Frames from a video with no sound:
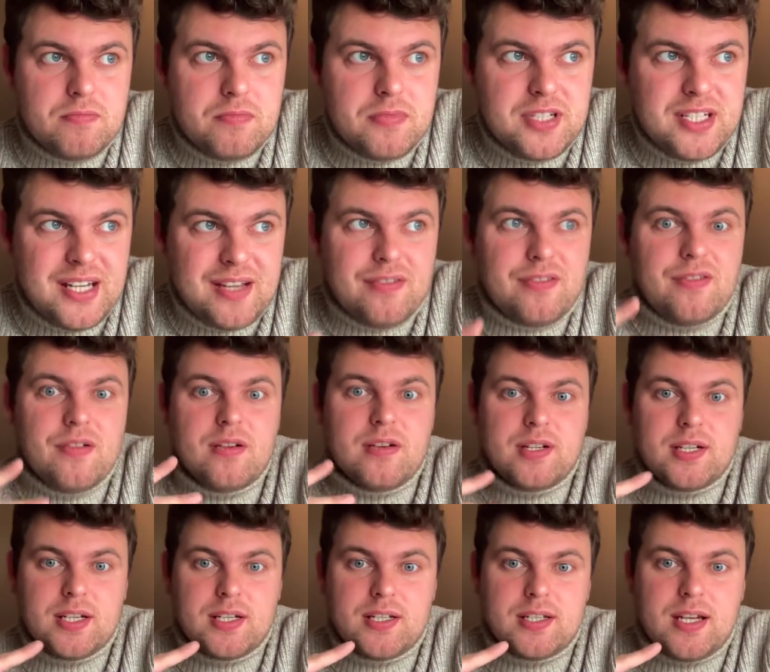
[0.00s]

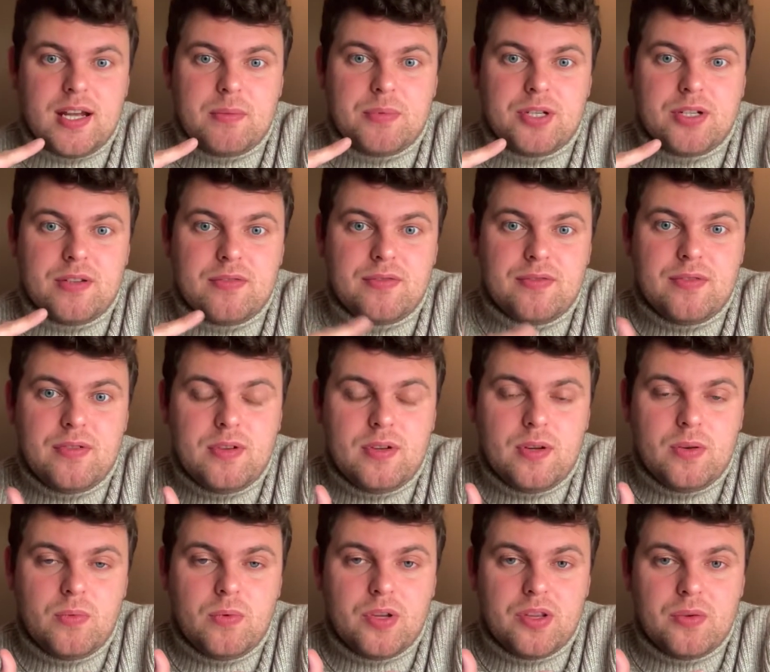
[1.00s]
different conception of
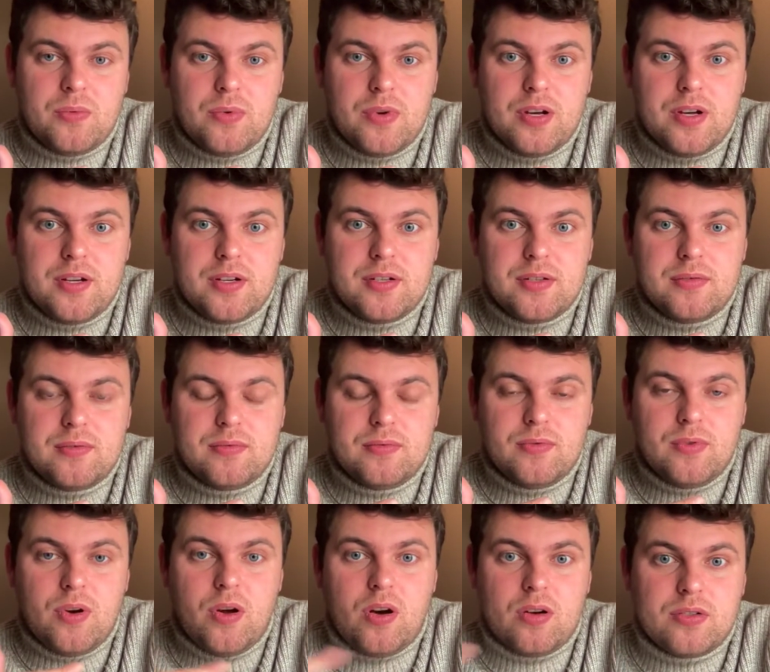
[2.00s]
what the word
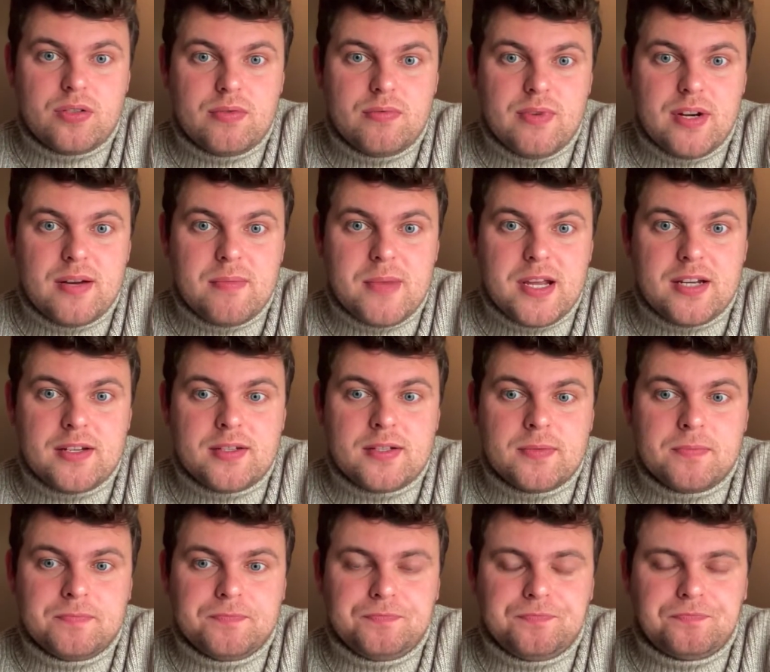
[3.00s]
not really means.
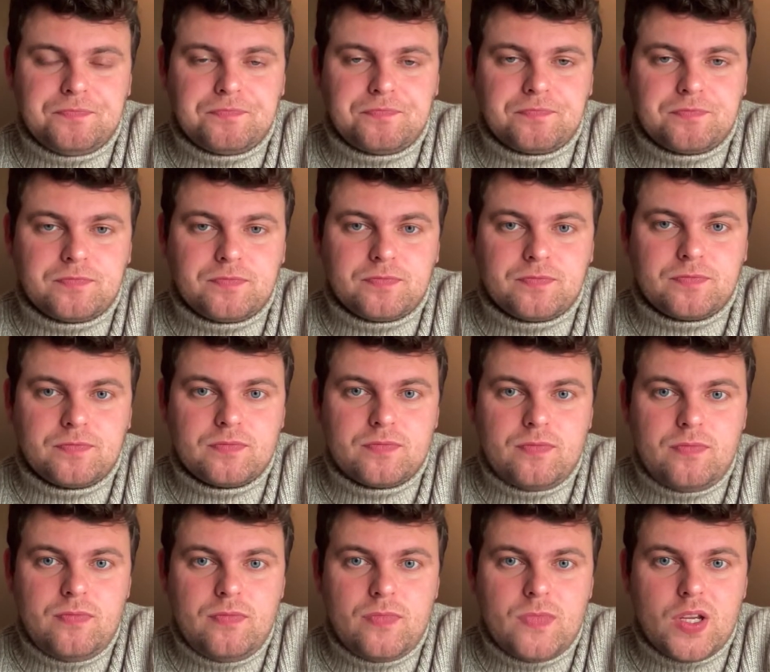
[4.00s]

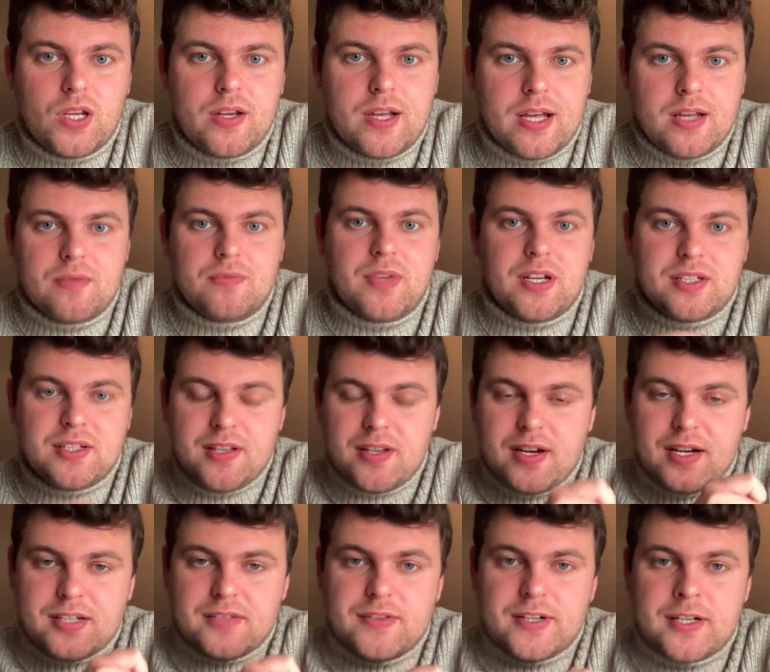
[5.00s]
Okay, that's in the
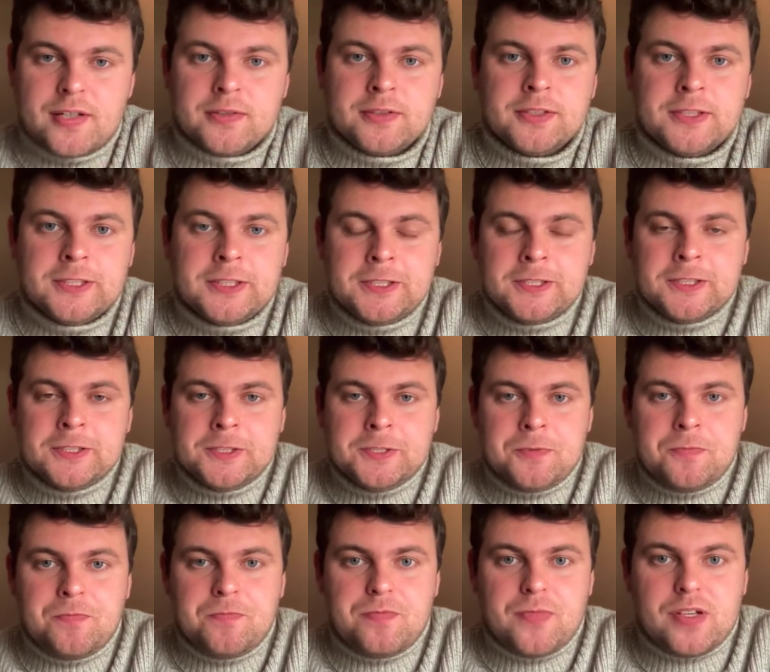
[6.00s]
next video.
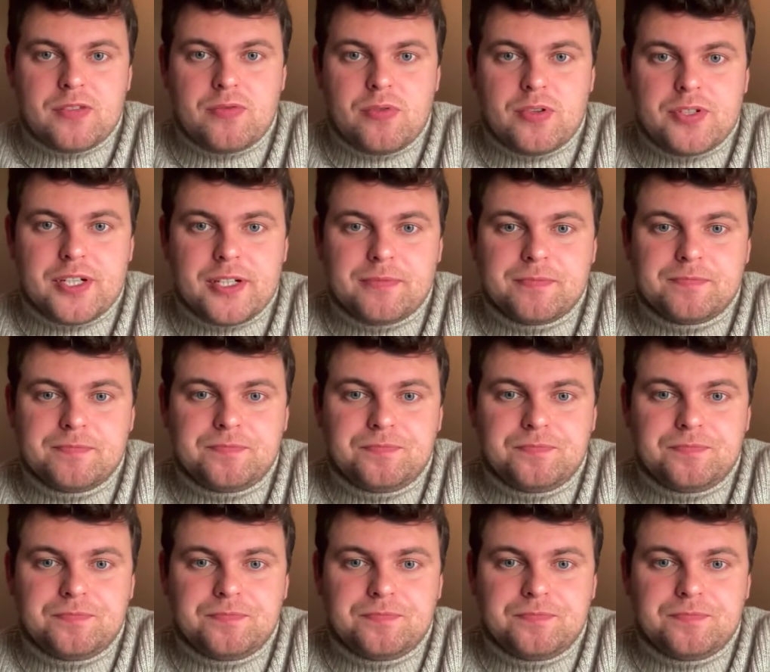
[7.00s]
Thanks for watching.